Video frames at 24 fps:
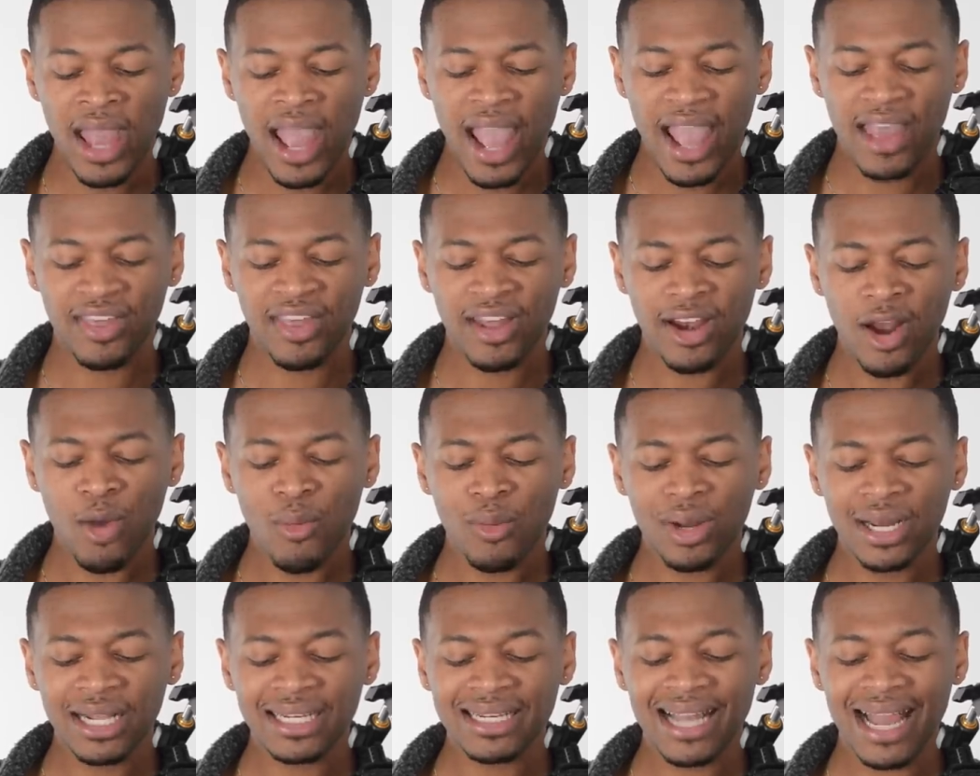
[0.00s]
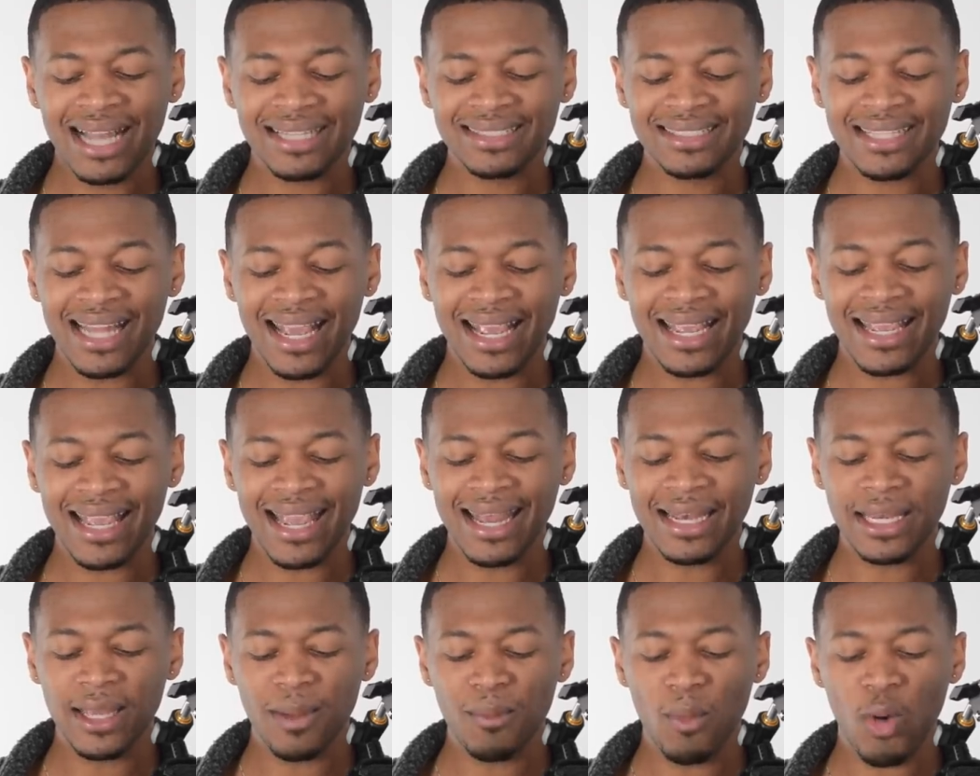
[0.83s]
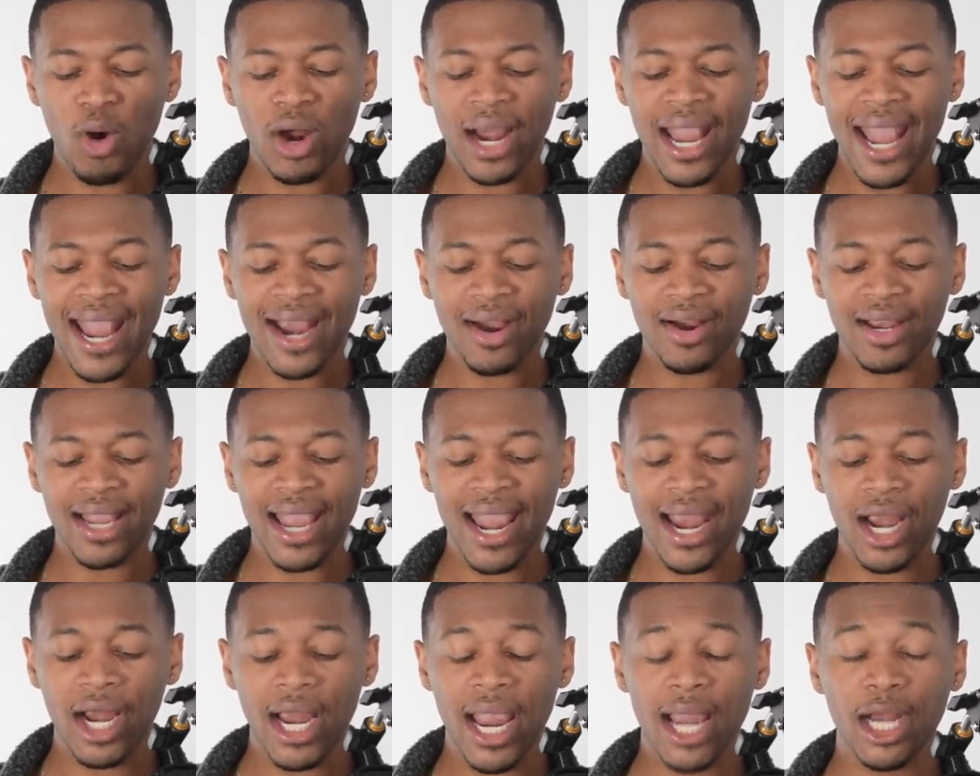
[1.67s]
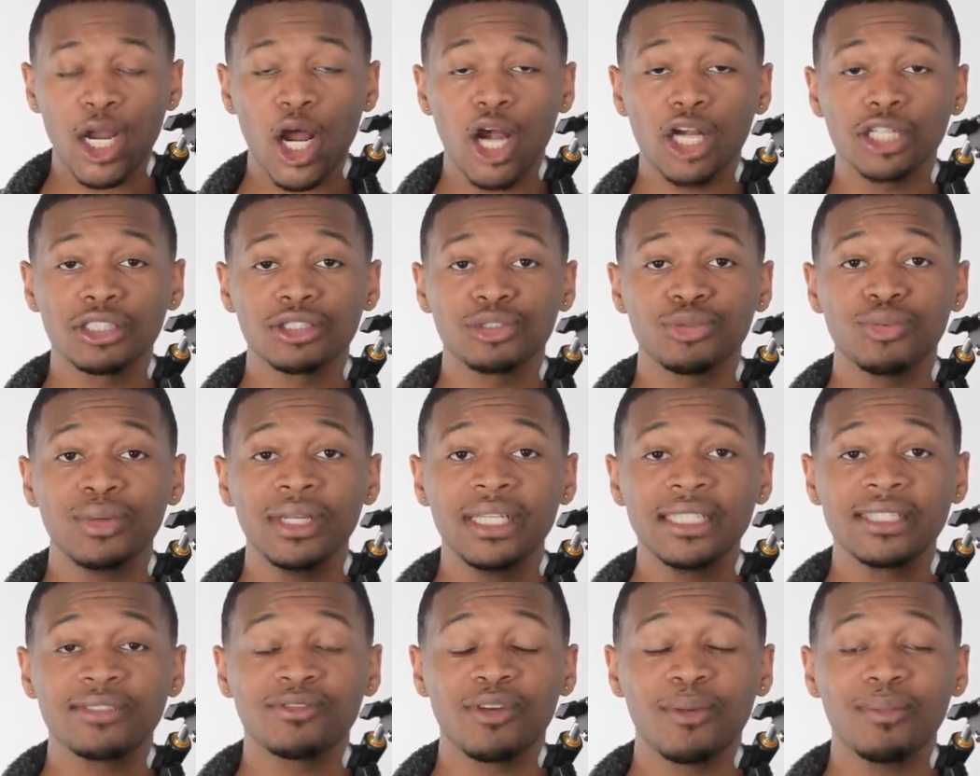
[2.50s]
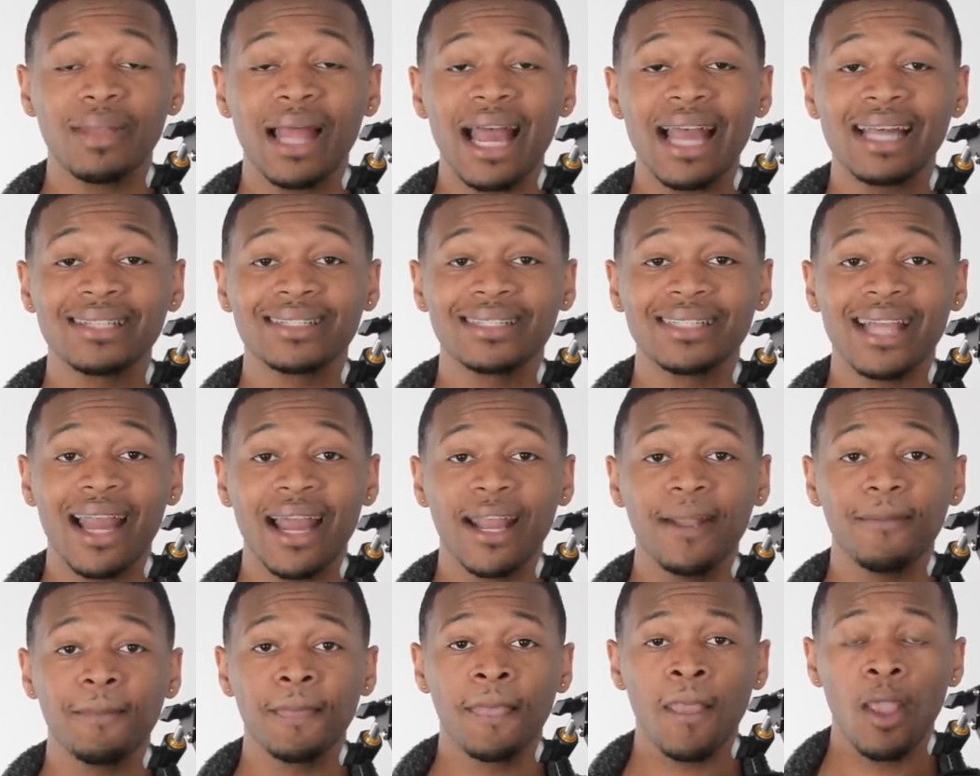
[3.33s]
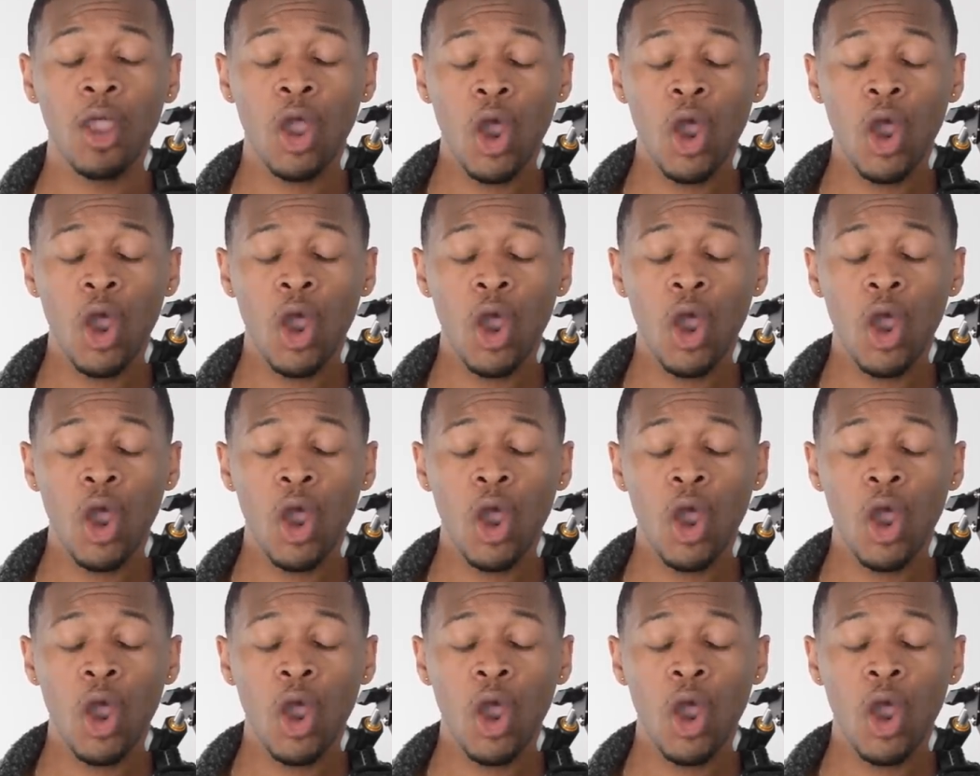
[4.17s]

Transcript: And then I want to dissect Kenya Moore hair care and her tweets from last night